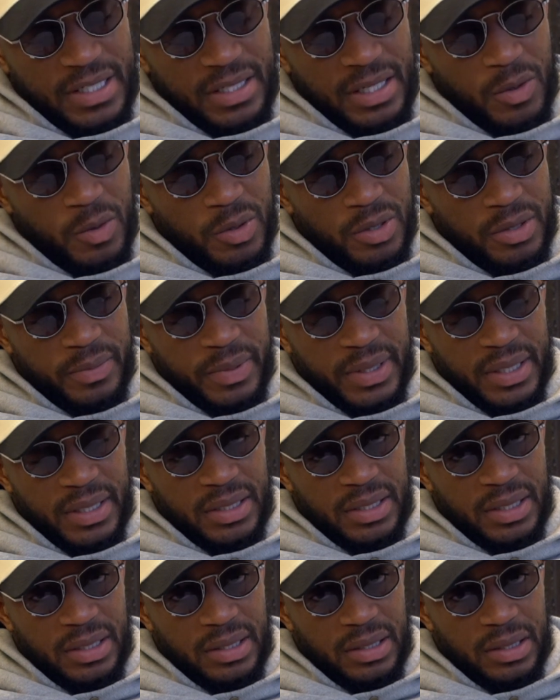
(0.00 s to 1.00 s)
It was
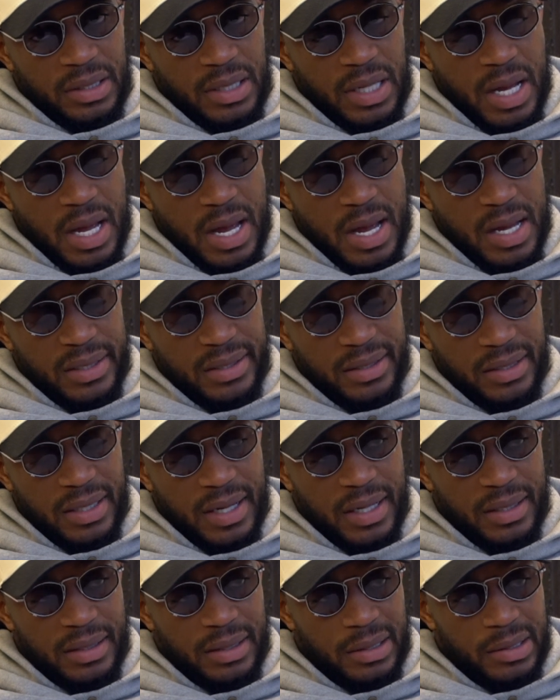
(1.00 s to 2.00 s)
basically, I actually
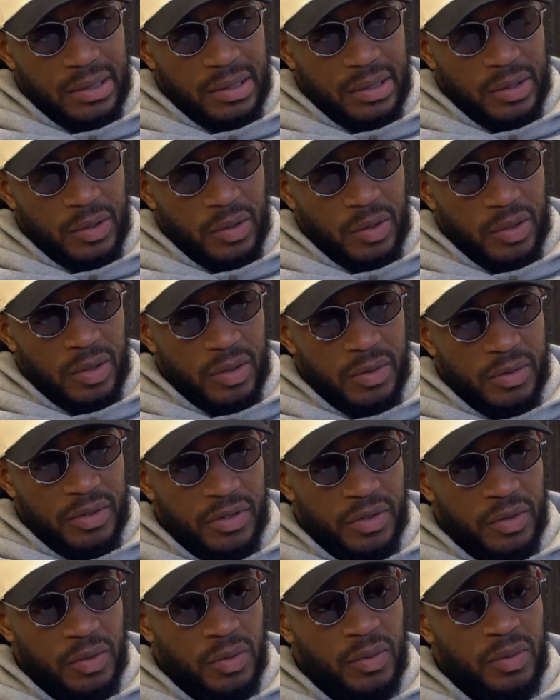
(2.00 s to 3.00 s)
had to do it on
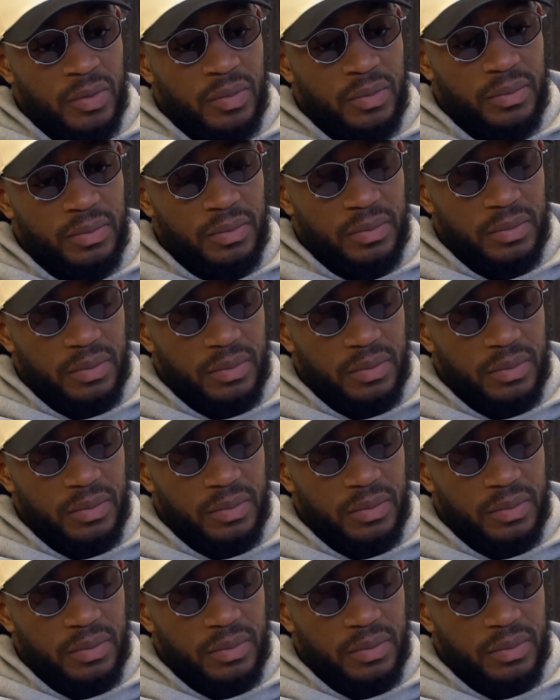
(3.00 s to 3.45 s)
Zoom.